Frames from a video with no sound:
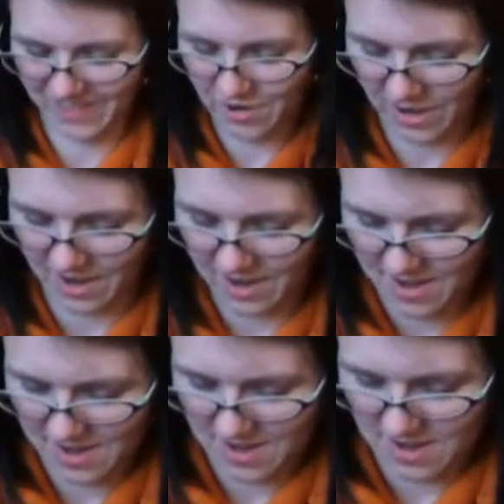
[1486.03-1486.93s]
Okay,
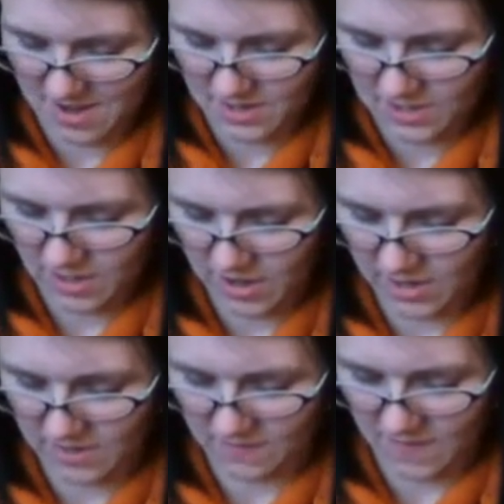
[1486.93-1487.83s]
sorry,
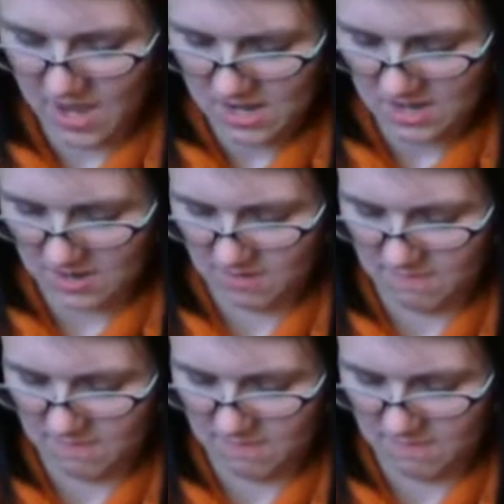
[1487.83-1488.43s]
the end